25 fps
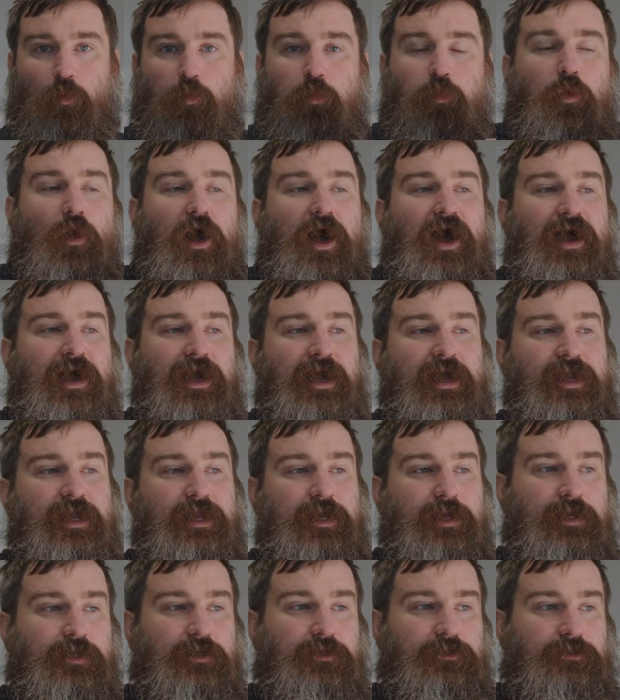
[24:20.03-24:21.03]

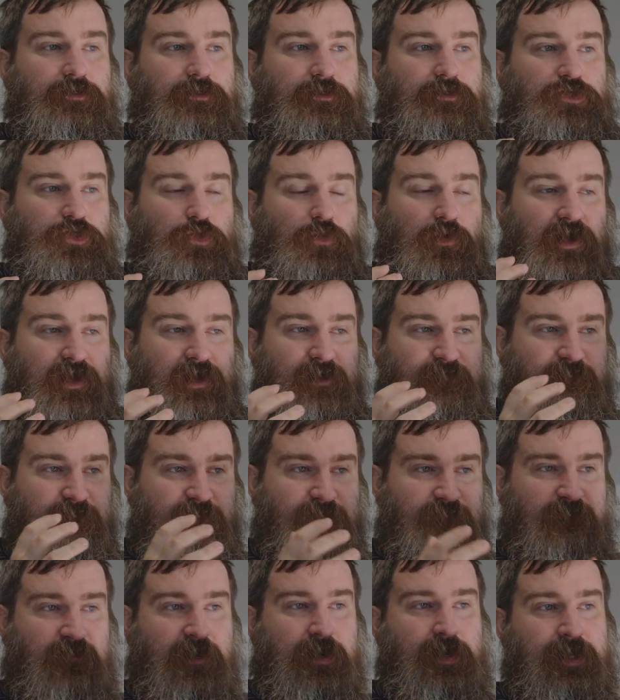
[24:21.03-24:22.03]
Why do I
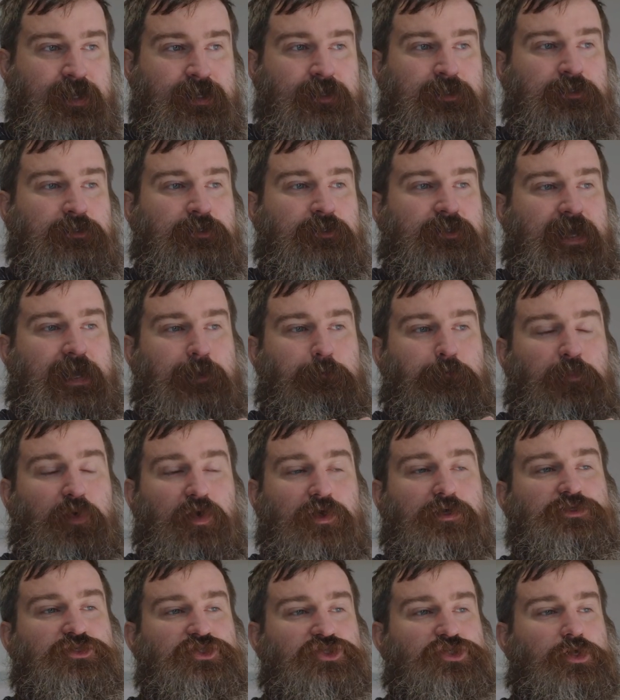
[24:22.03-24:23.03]
find that
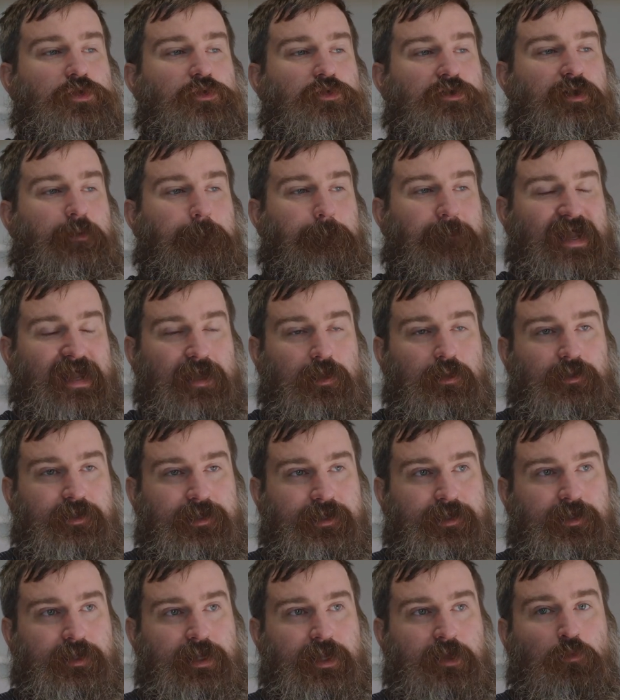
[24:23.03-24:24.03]
book so
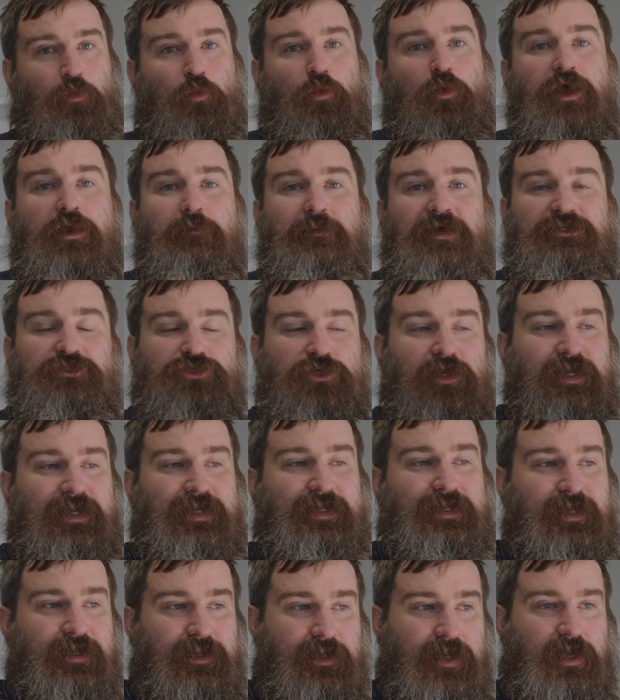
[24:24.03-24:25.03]
compelling, and what am I trying to
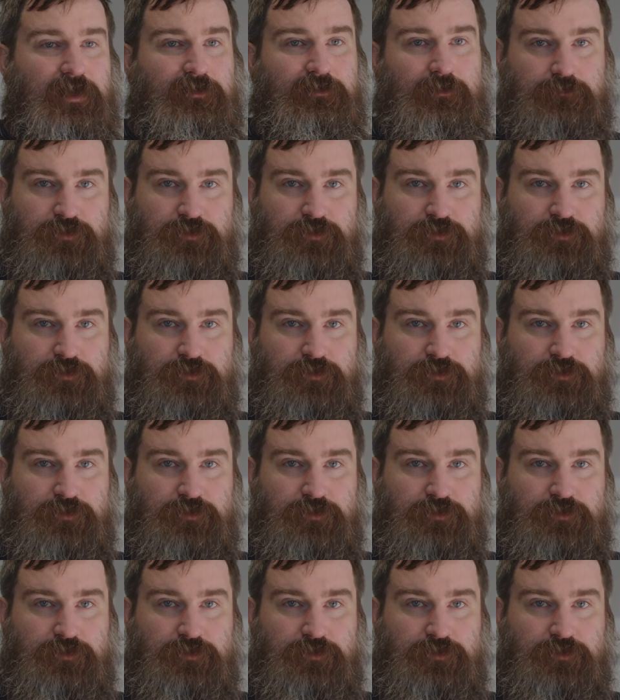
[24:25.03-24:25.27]
get out of it?